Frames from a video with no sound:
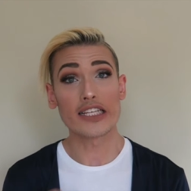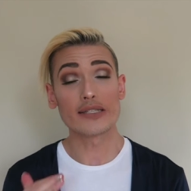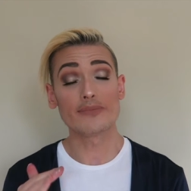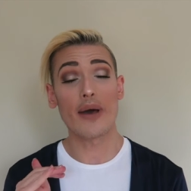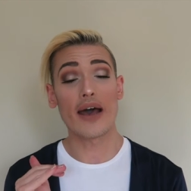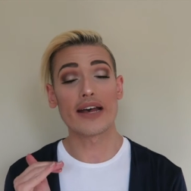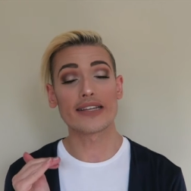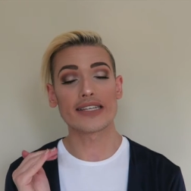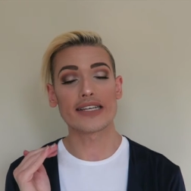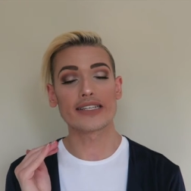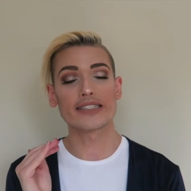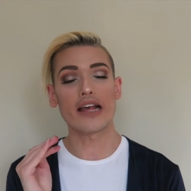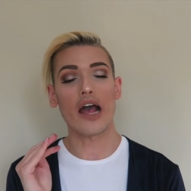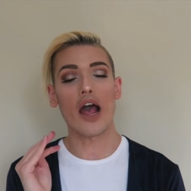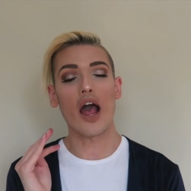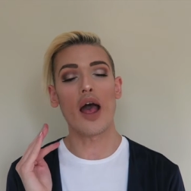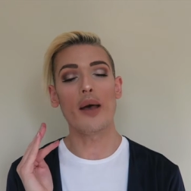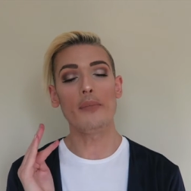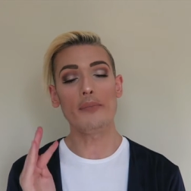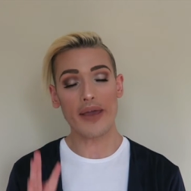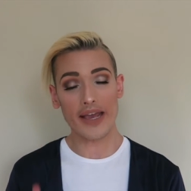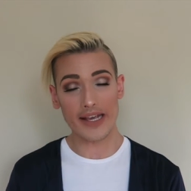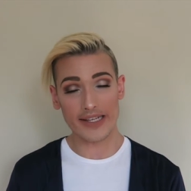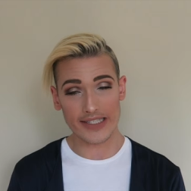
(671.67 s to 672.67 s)
This mask is
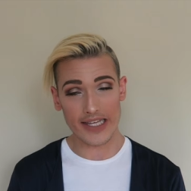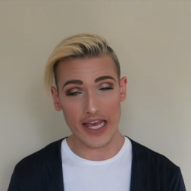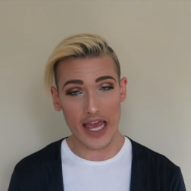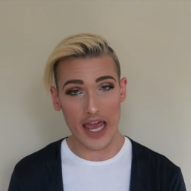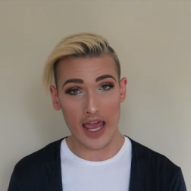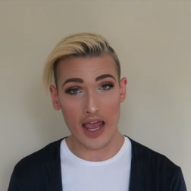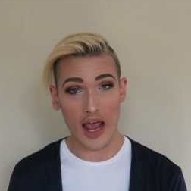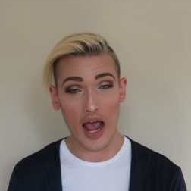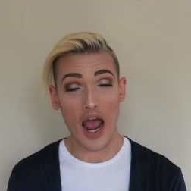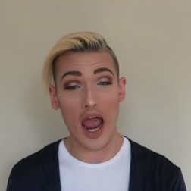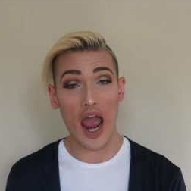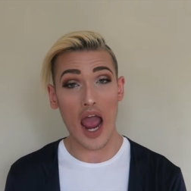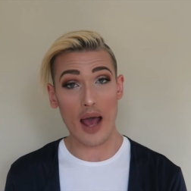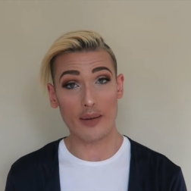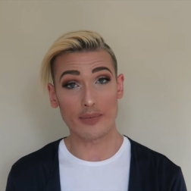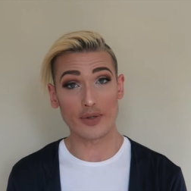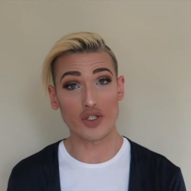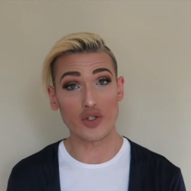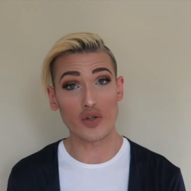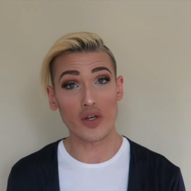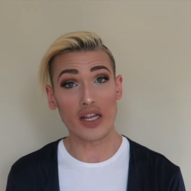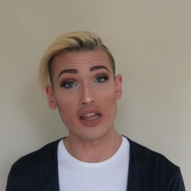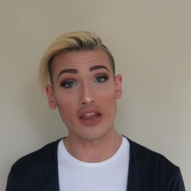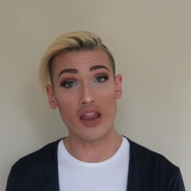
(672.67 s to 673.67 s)
amazing. I
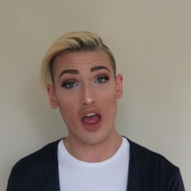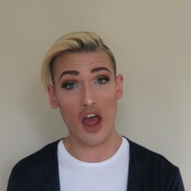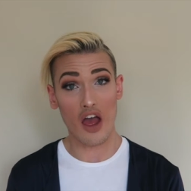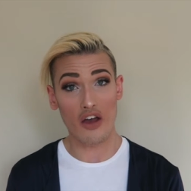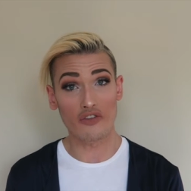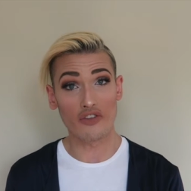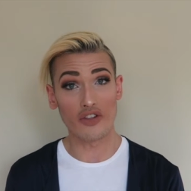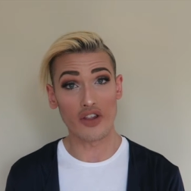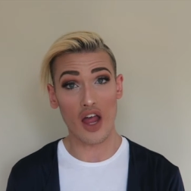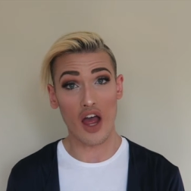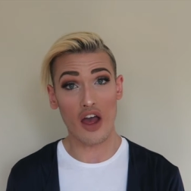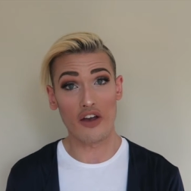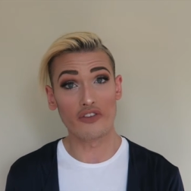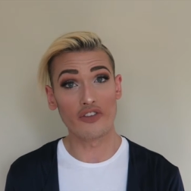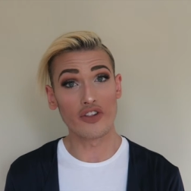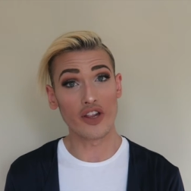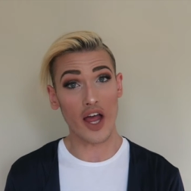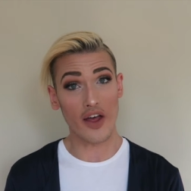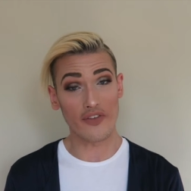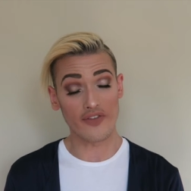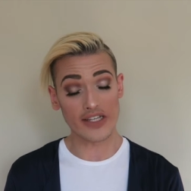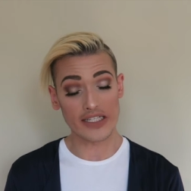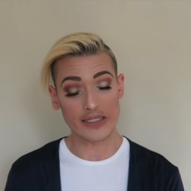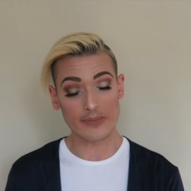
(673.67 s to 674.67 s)
absolutely love, love,
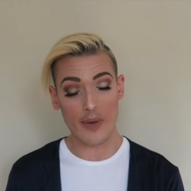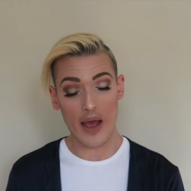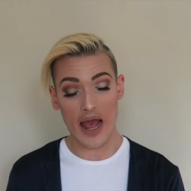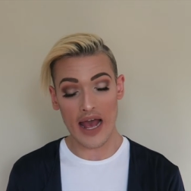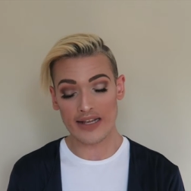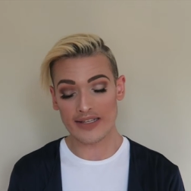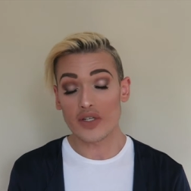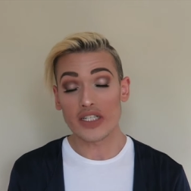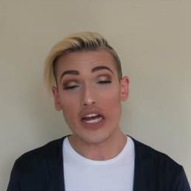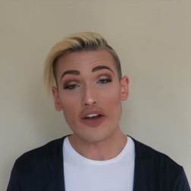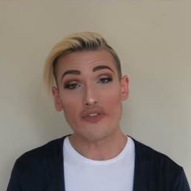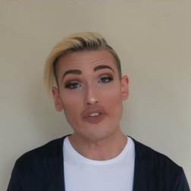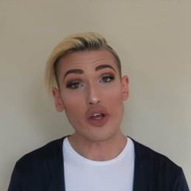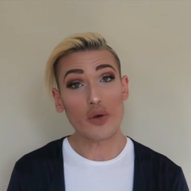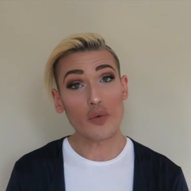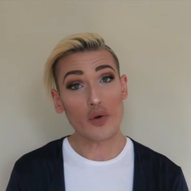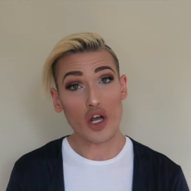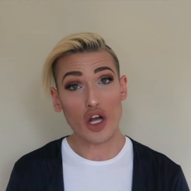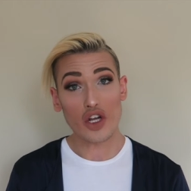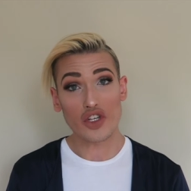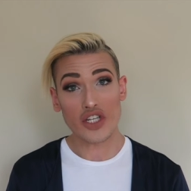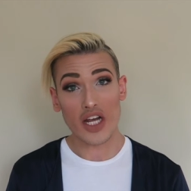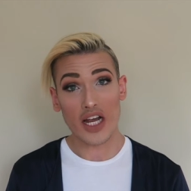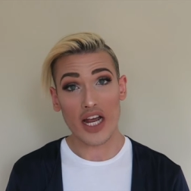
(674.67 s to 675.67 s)
love this mask. So definitely
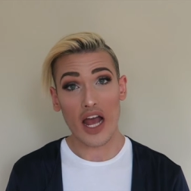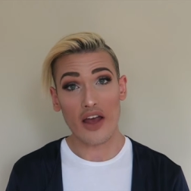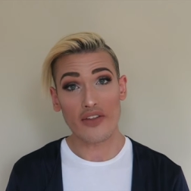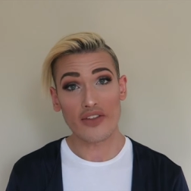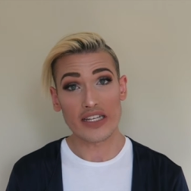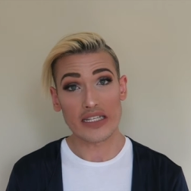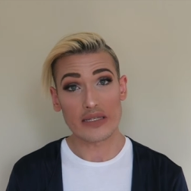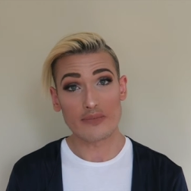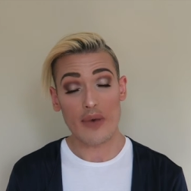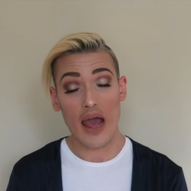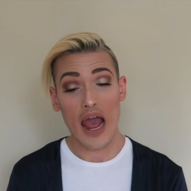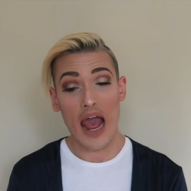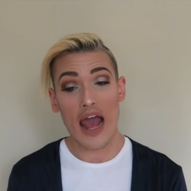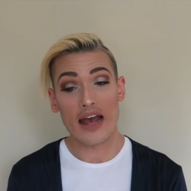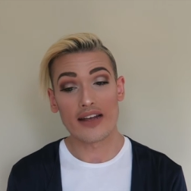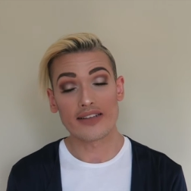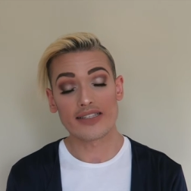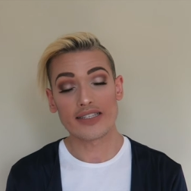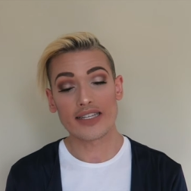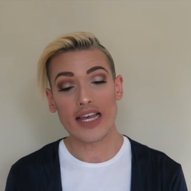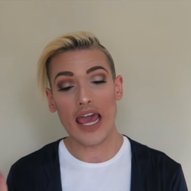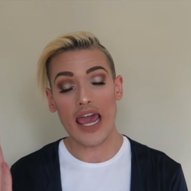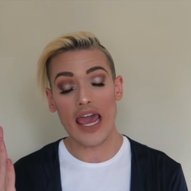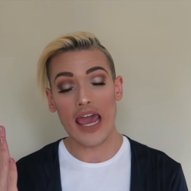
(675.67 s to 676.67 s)
would go check out this
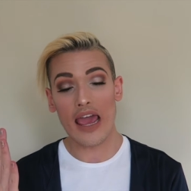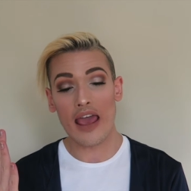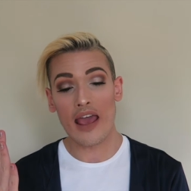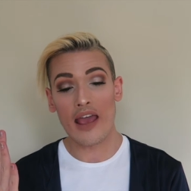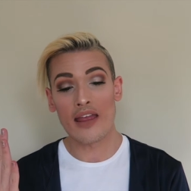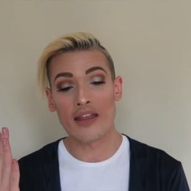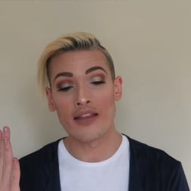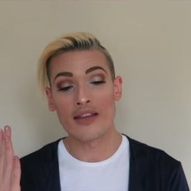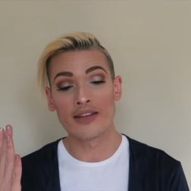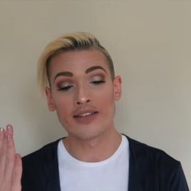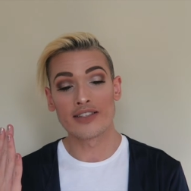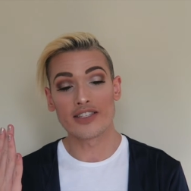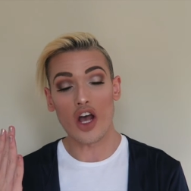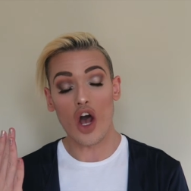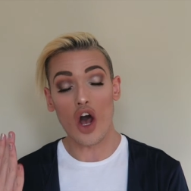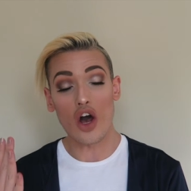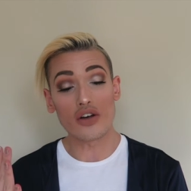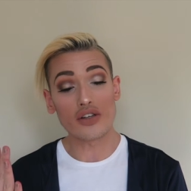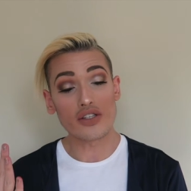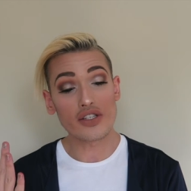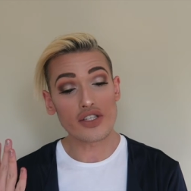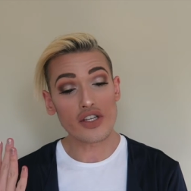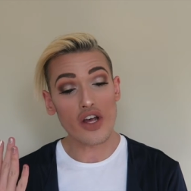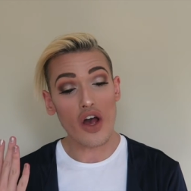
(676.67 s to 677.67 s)
mask and
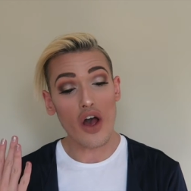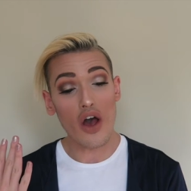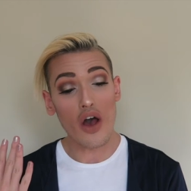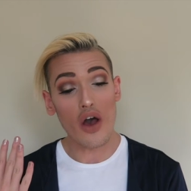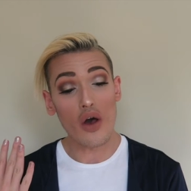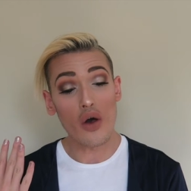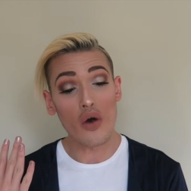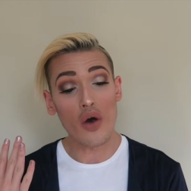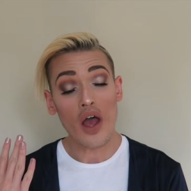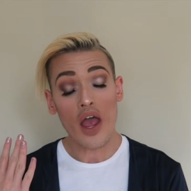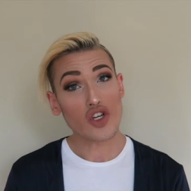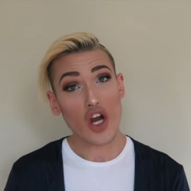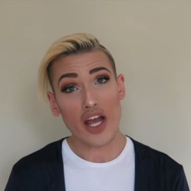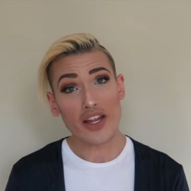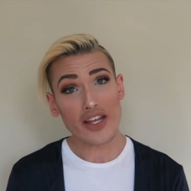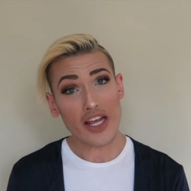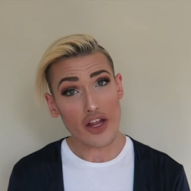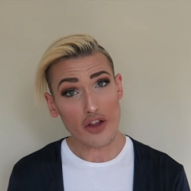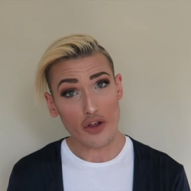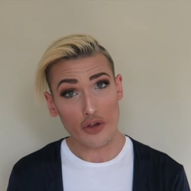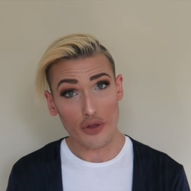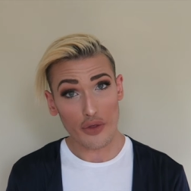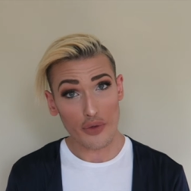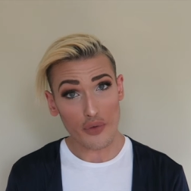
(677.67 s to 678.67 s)
also try the
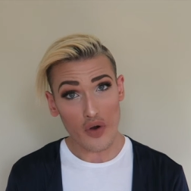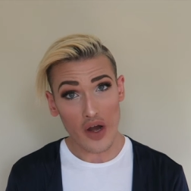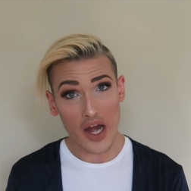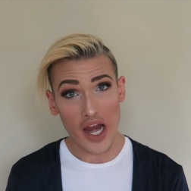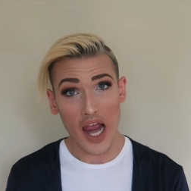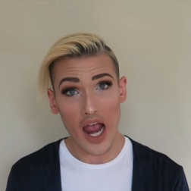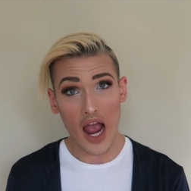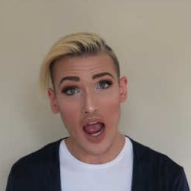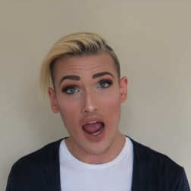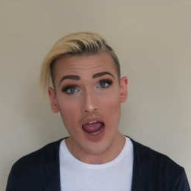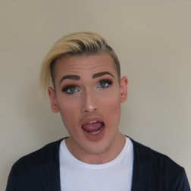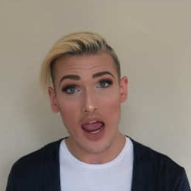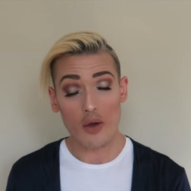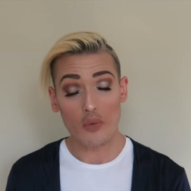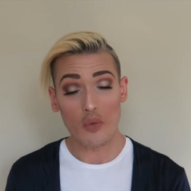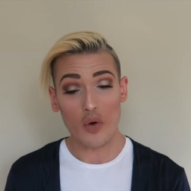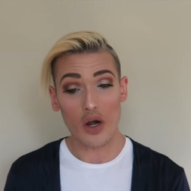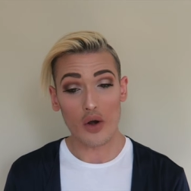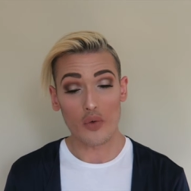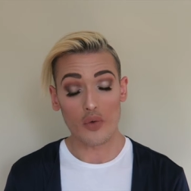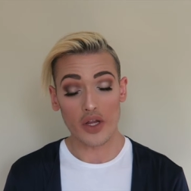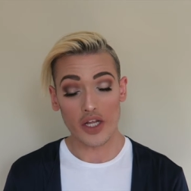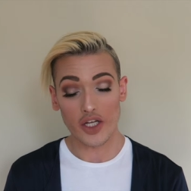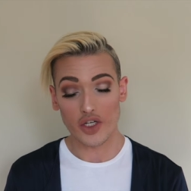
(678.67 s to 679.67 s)
other three. I
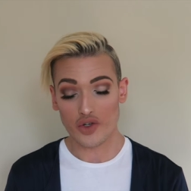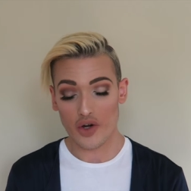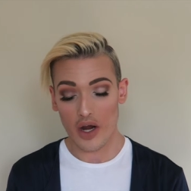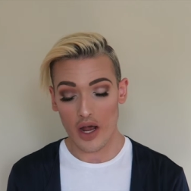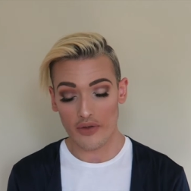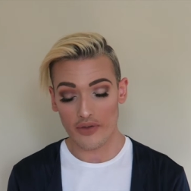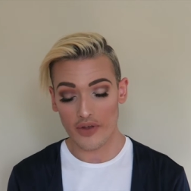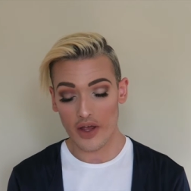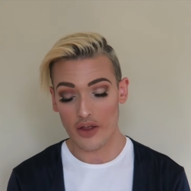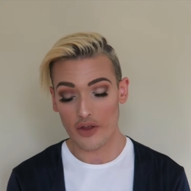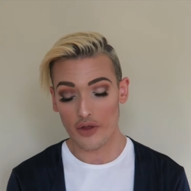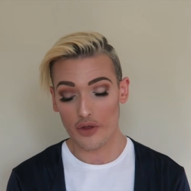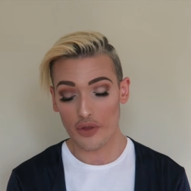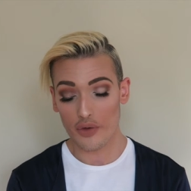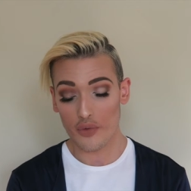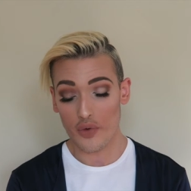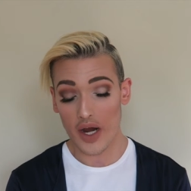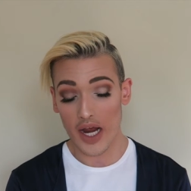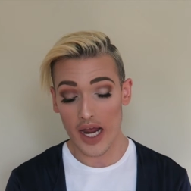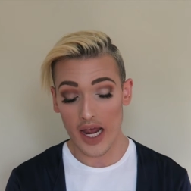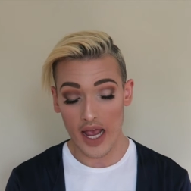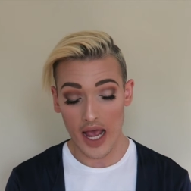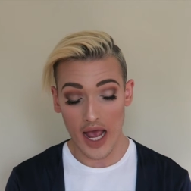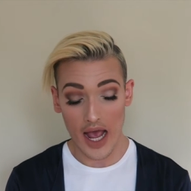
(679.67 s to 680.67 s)
wanna really try out the other
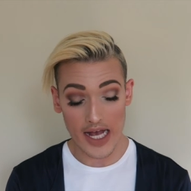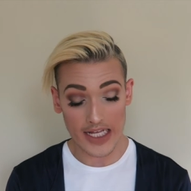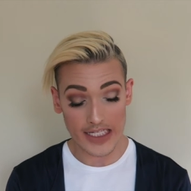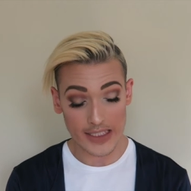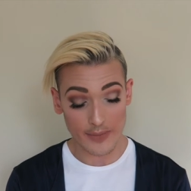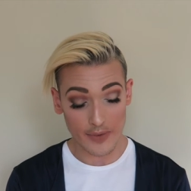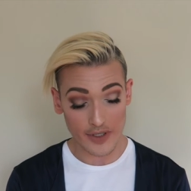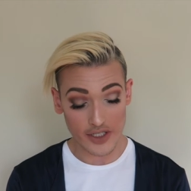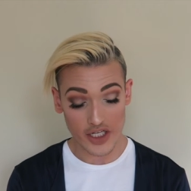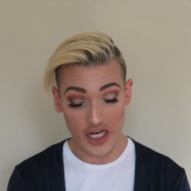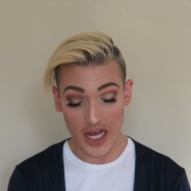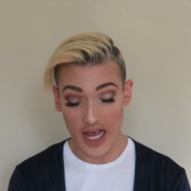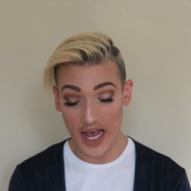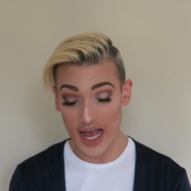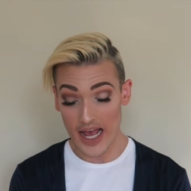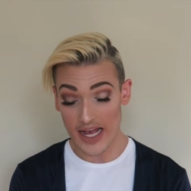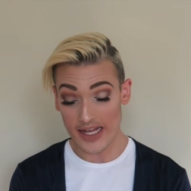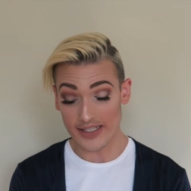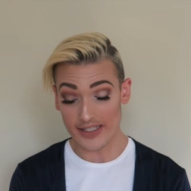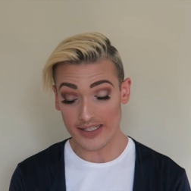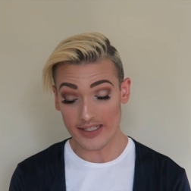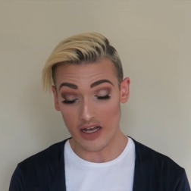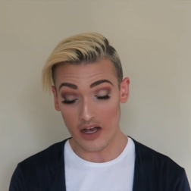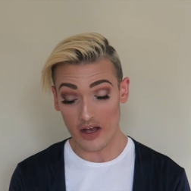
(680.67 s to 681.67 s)
three as much
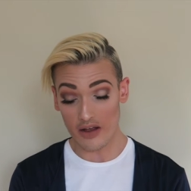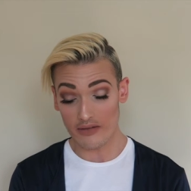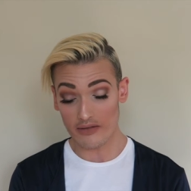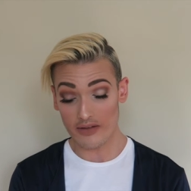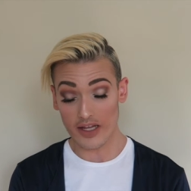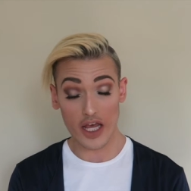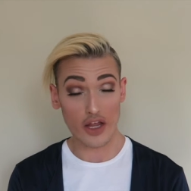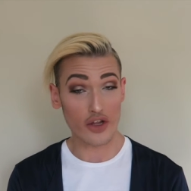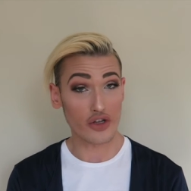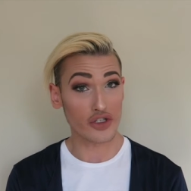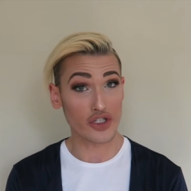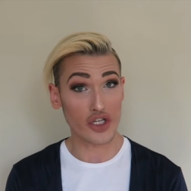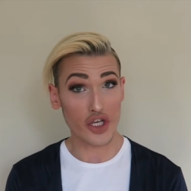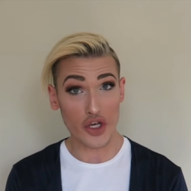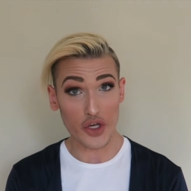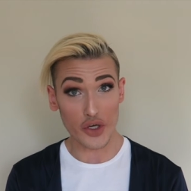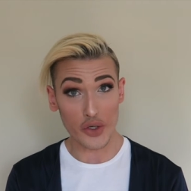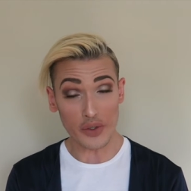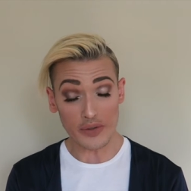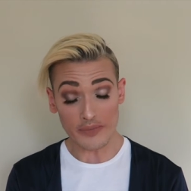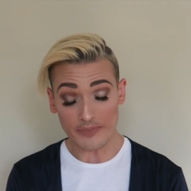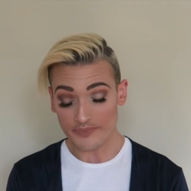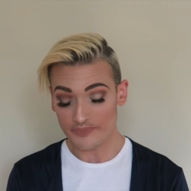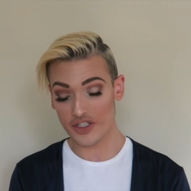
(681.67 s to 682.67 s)
as the other
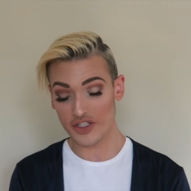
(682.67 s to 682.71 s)
two.